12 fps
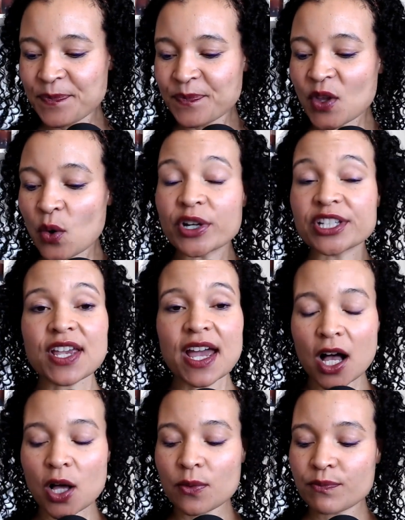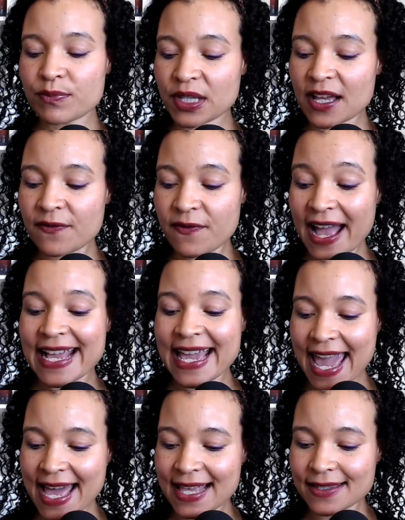which help fight
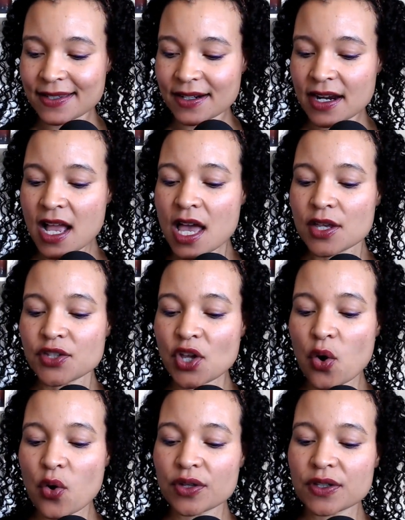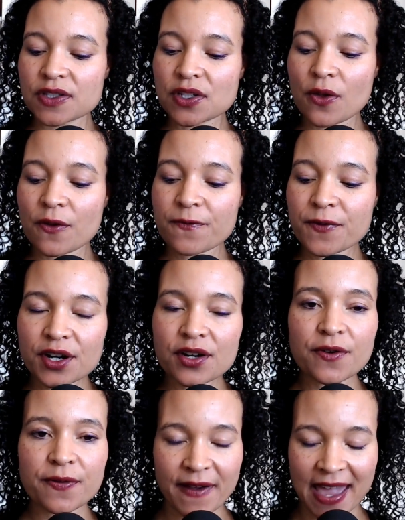cancer. So
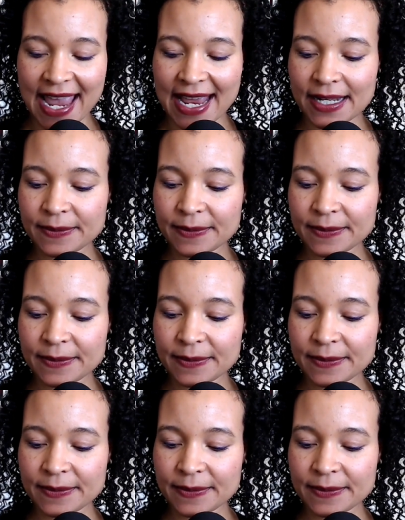sulforaphane.